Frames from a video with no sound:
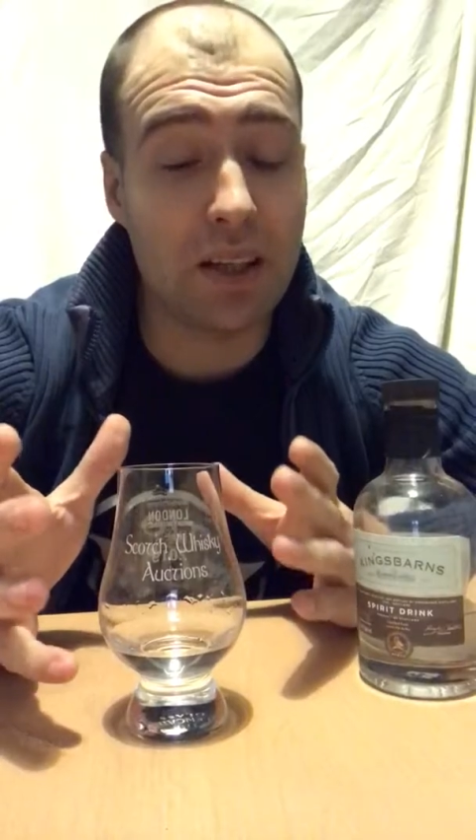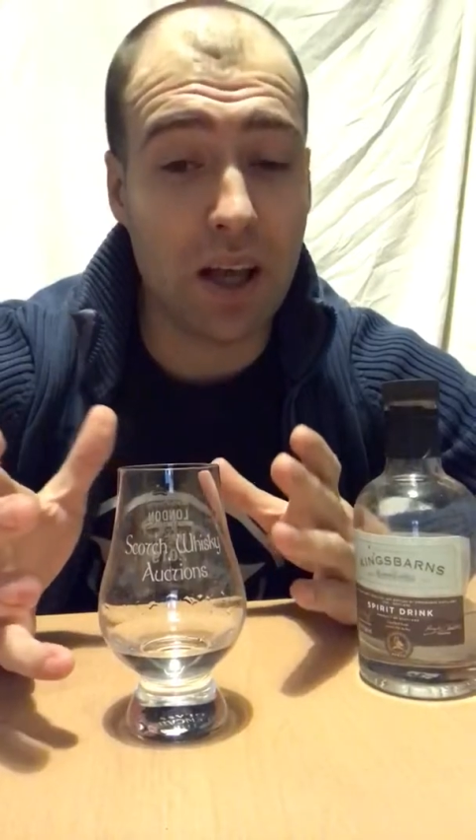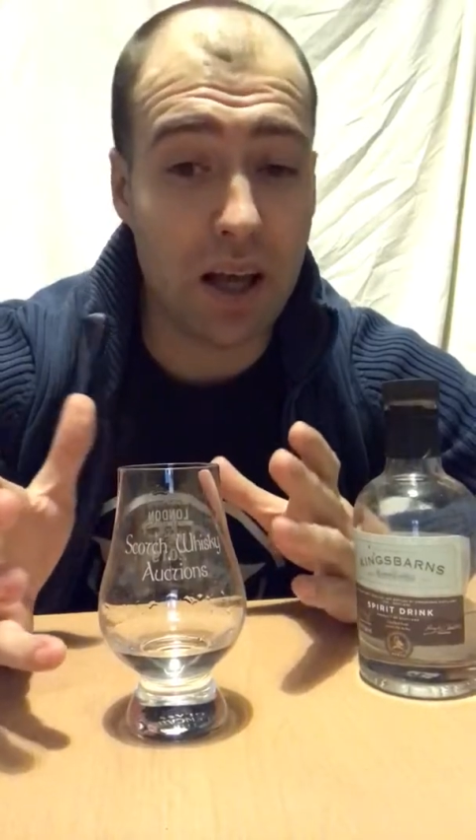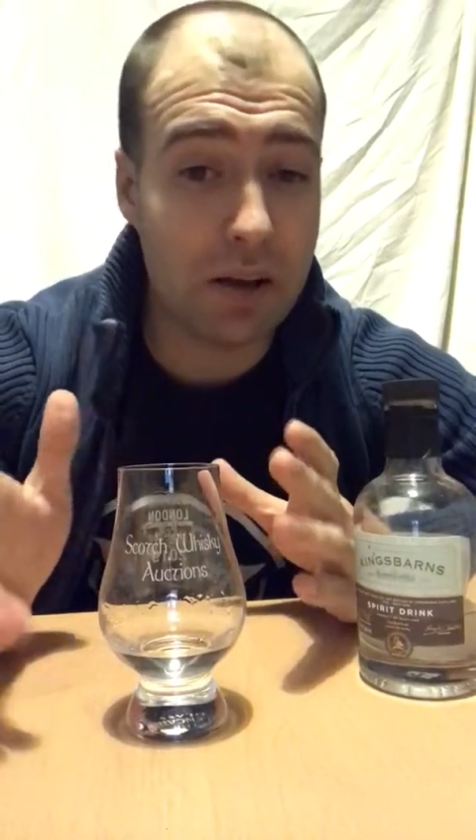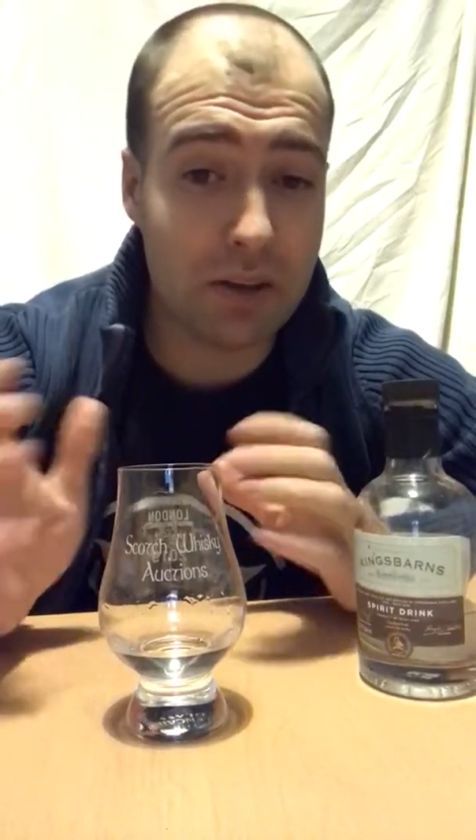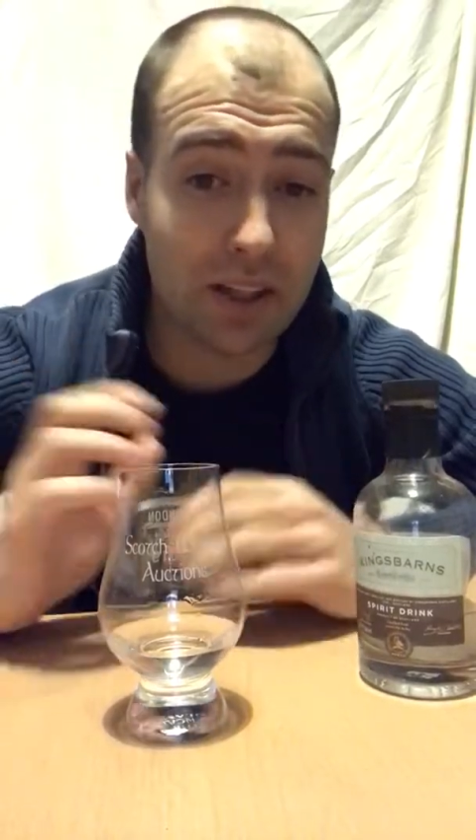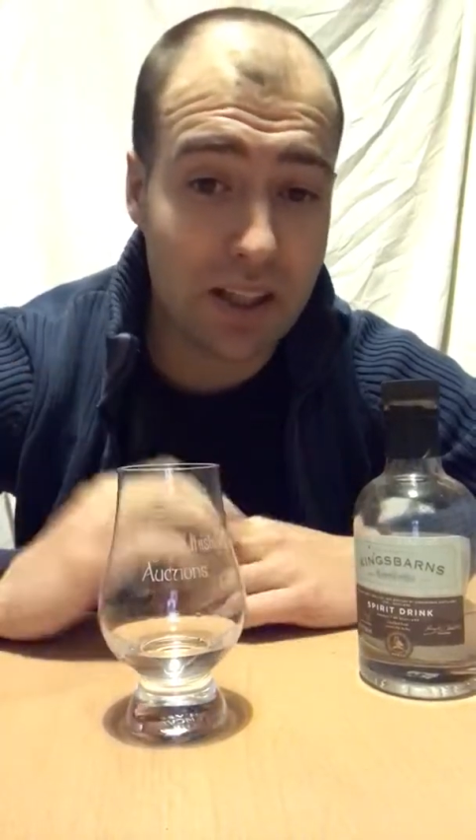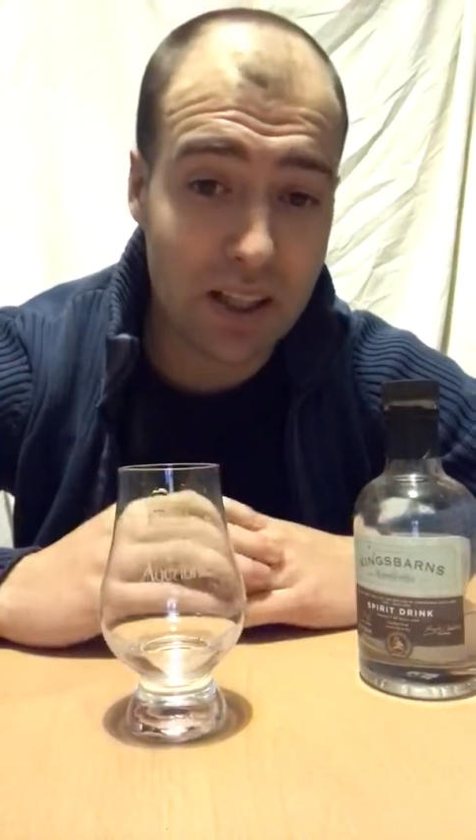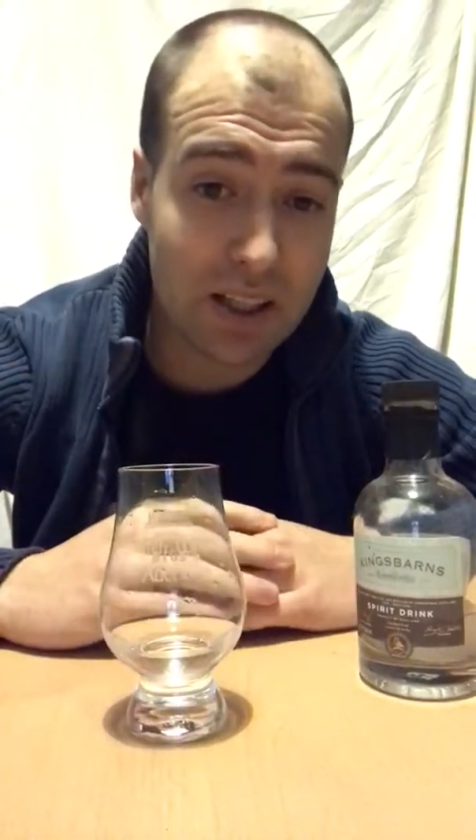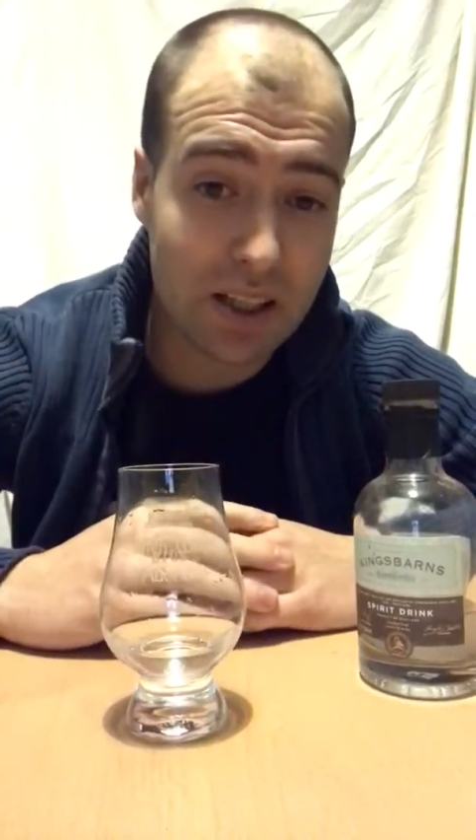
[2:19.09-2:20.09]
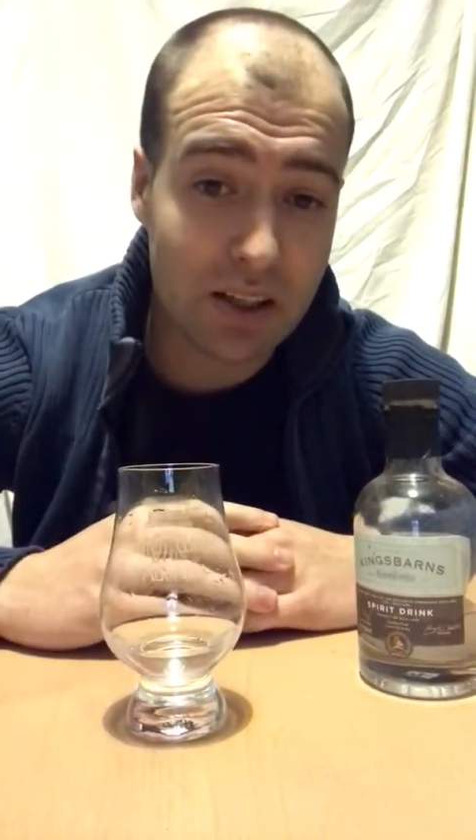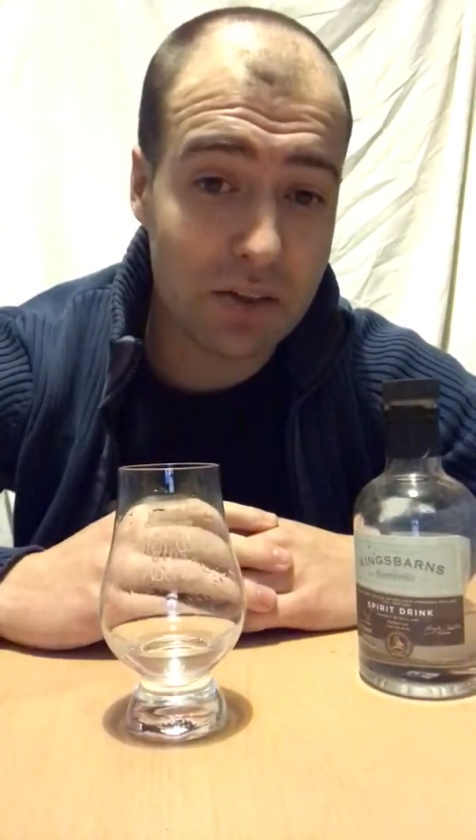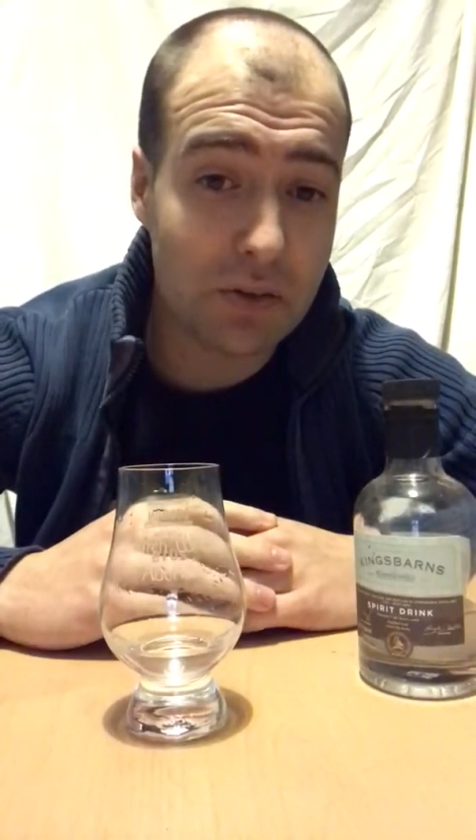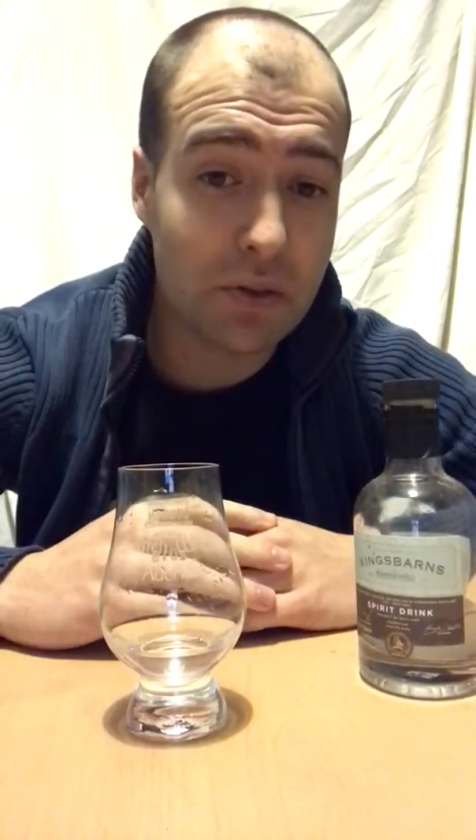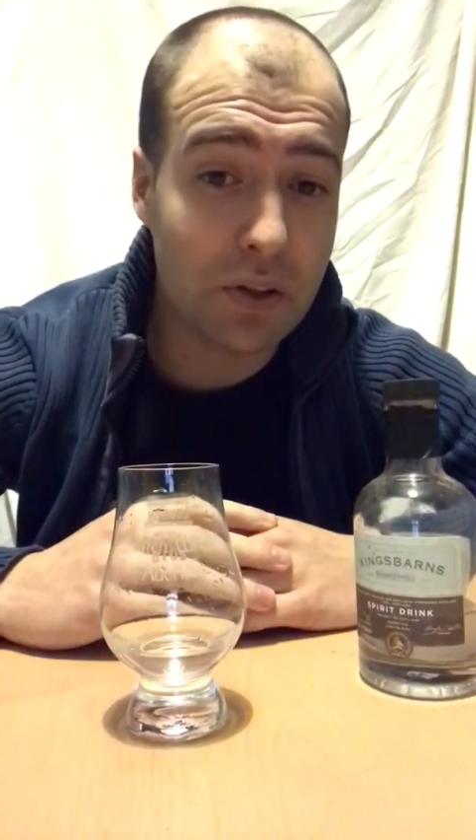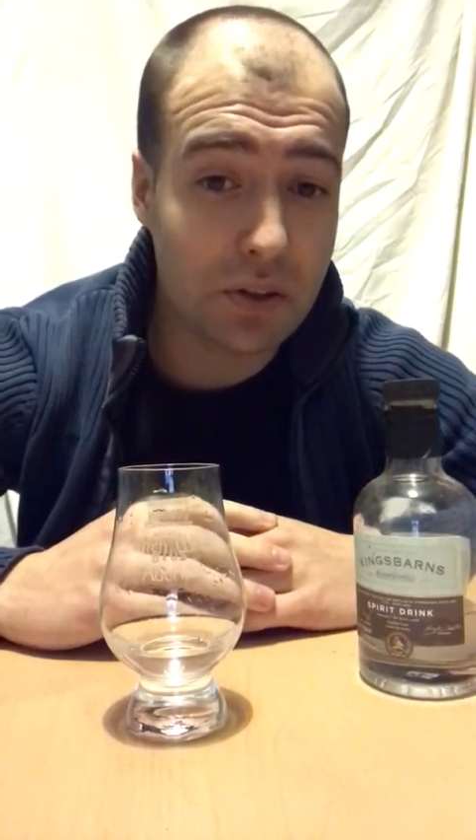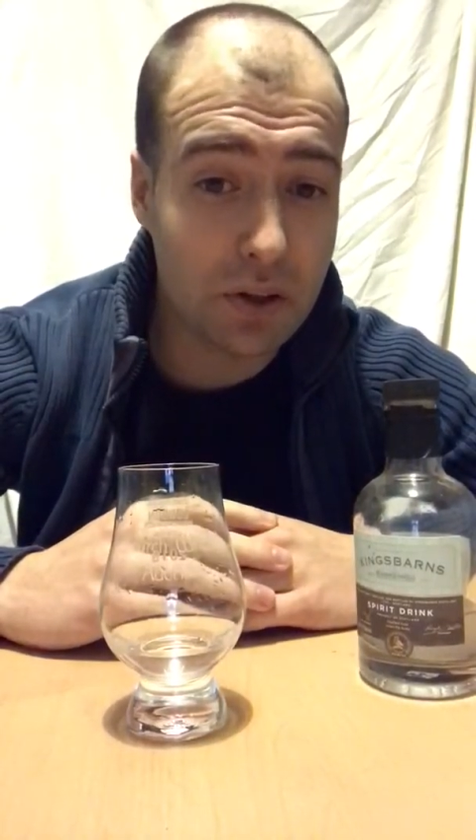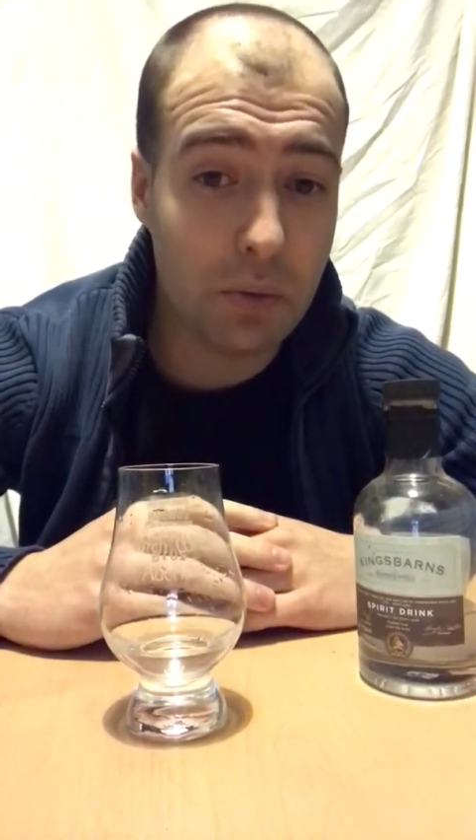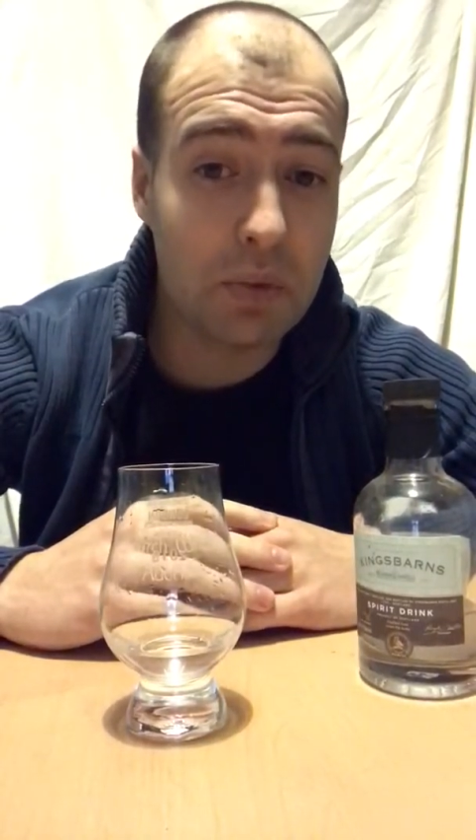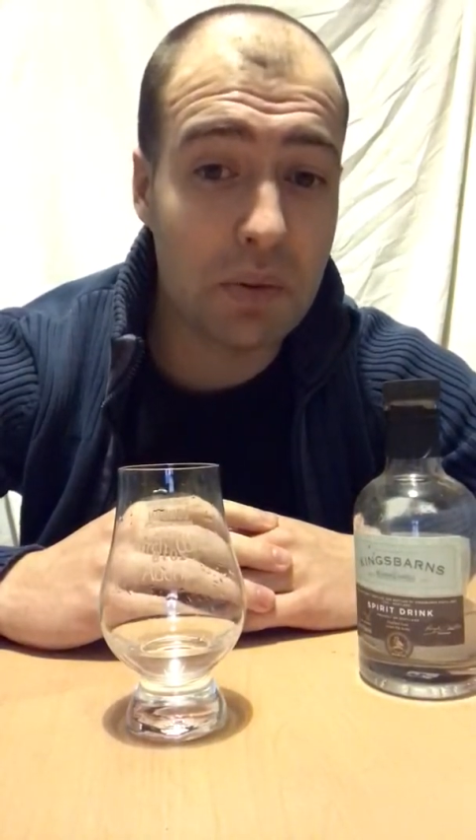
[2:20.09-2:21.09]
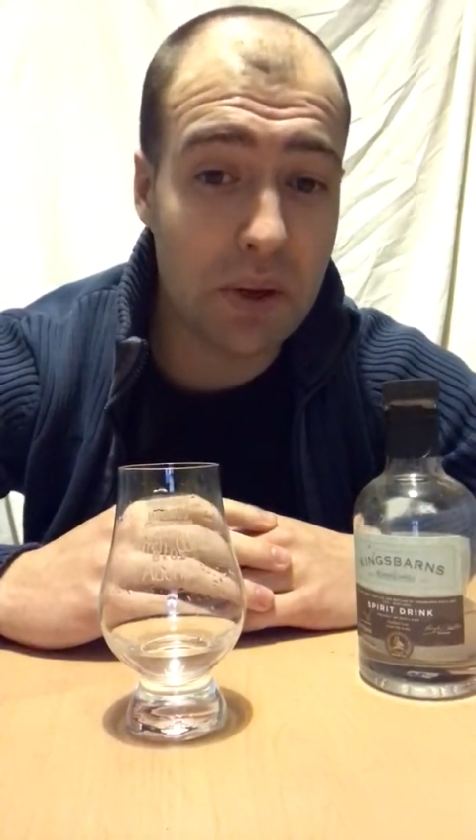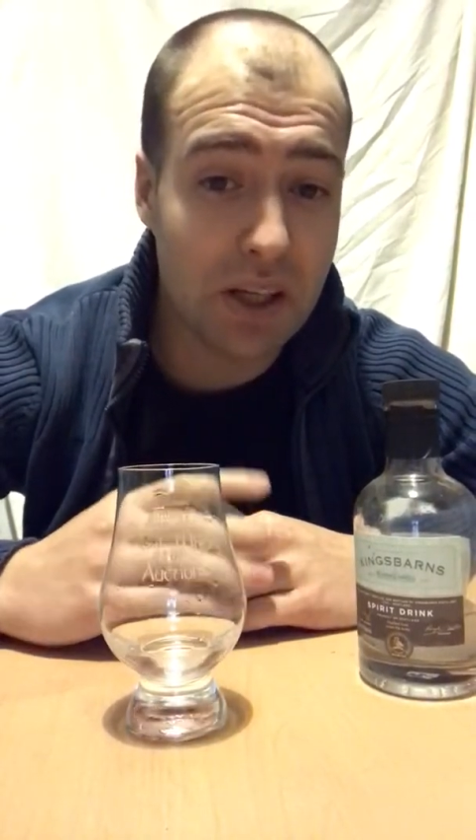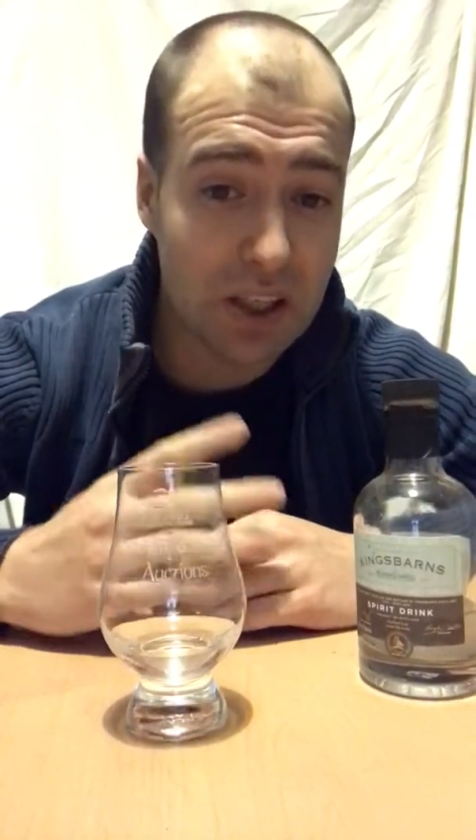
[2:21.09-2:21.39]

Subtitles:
that it kind of can complement